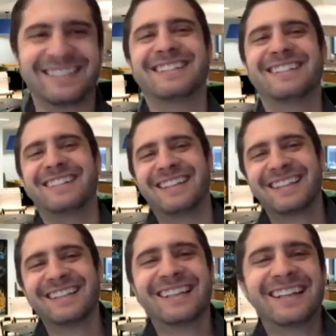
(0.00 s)
good.
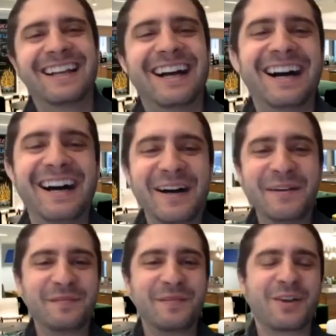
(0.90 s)

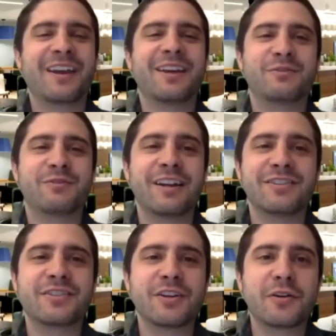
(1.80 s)
Awesome. Okay, great.
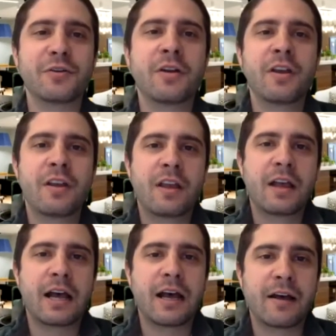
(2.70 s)
So
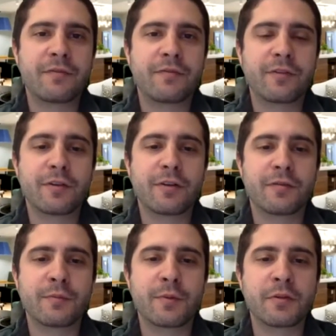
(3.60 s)

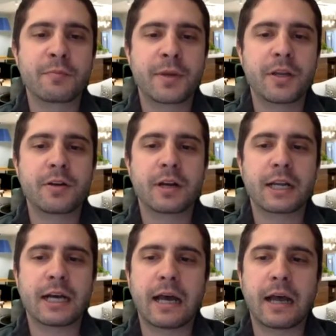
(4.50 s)
for both Peter and
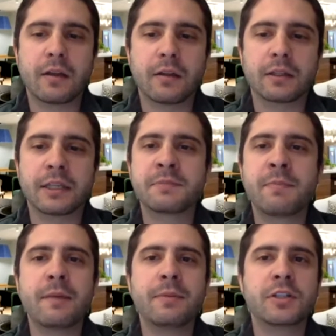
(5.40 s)
Kyle, let's
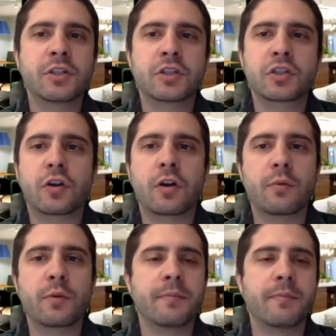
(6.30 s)
maybe just start
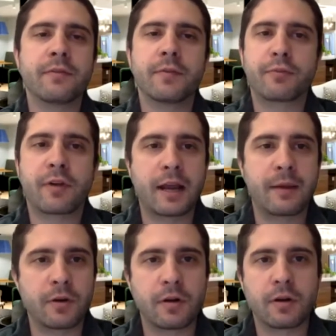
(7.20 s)
with a bit of a
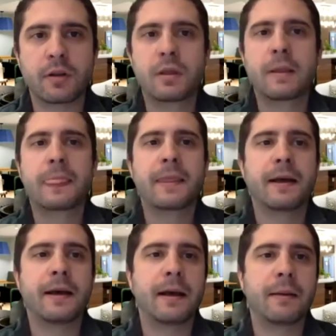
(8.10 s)
primer,
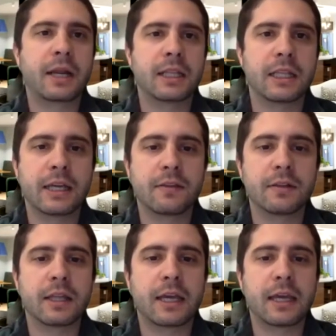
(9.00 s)
kind of lay of the
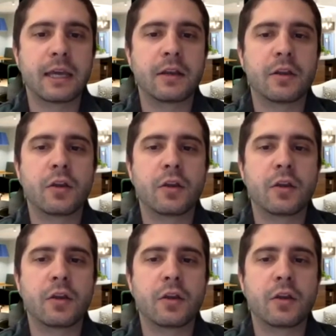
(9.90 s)
land.